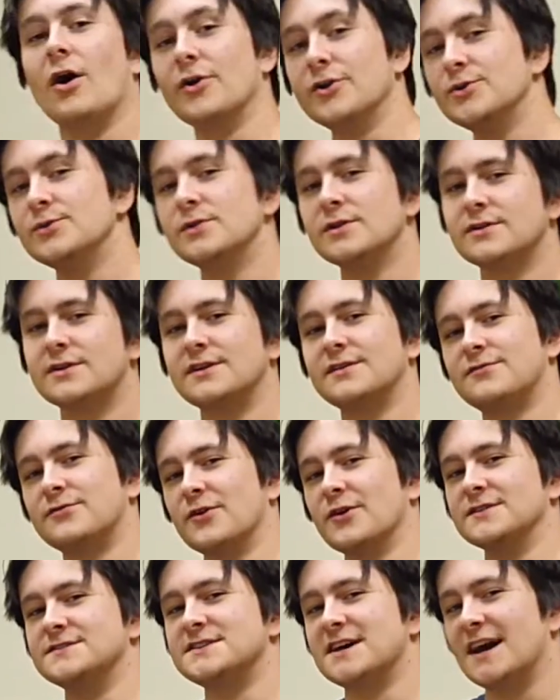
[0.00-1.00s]
Are you looking
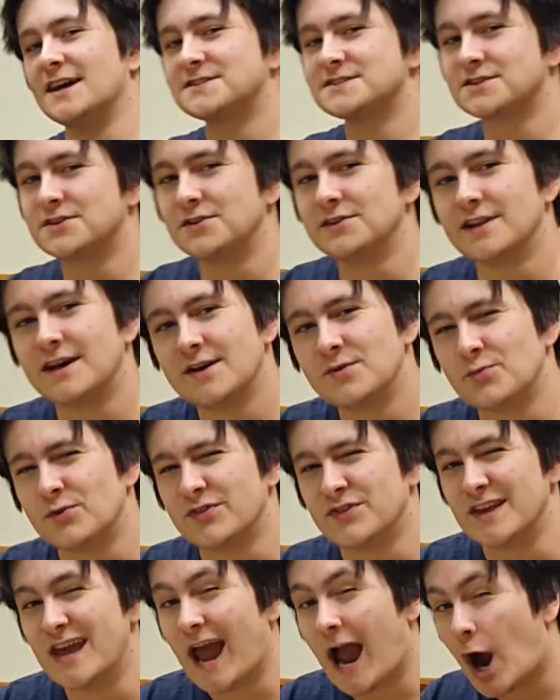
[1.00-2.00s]
for a tactical light
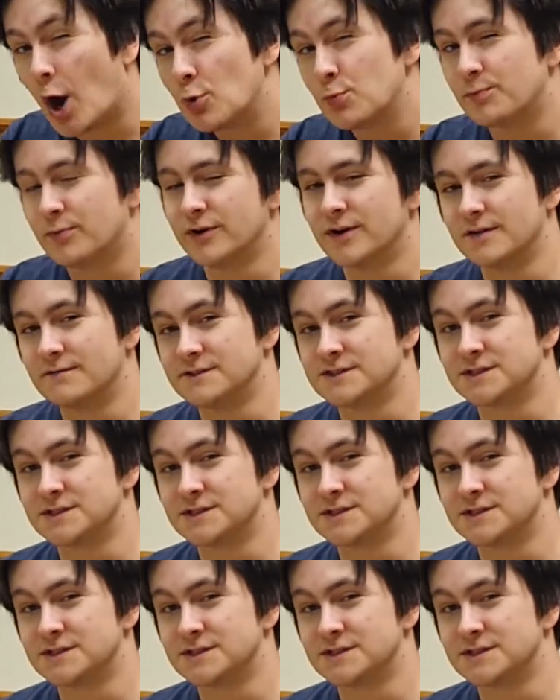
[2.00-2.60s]
with the output of a